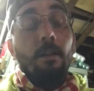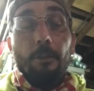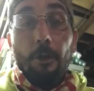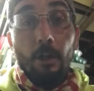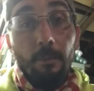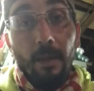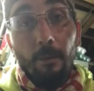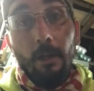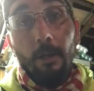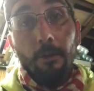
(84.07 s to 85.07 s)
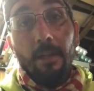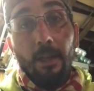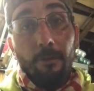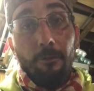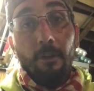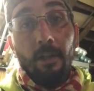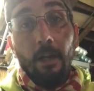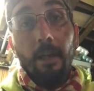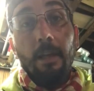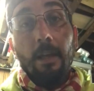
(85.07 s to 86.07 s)
They're going to be able to huddle together for
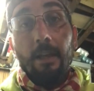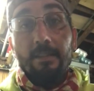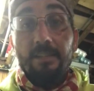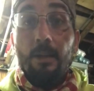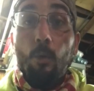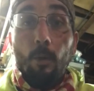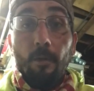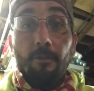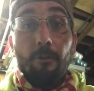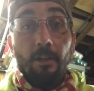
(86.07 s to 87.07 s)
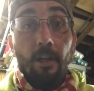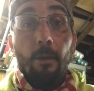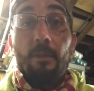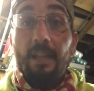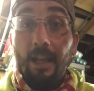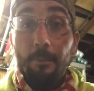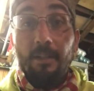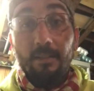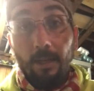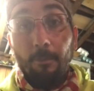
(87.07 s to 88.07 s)
tonight and stay warm enough for tonight with the
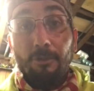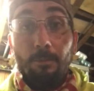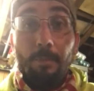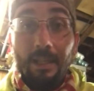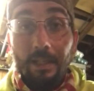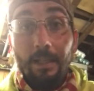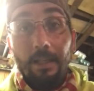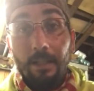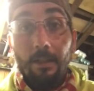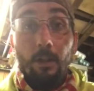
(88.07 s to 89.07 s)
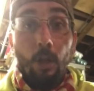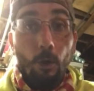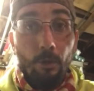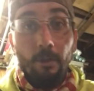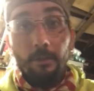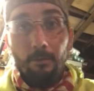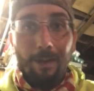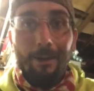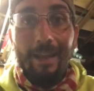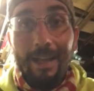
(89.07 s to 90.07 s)
ambient temperature being in the low to
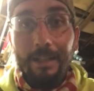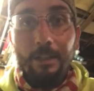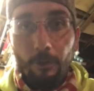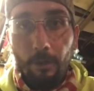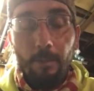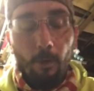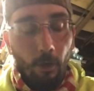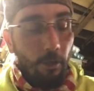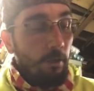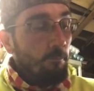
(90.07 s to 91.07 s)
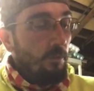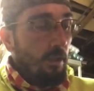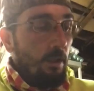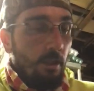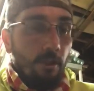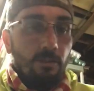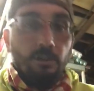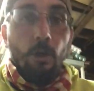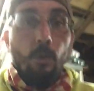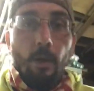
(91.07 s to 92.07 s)
around 80-degree mark.
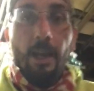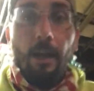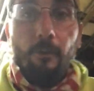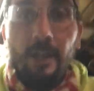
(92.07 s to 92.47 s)
So what I got right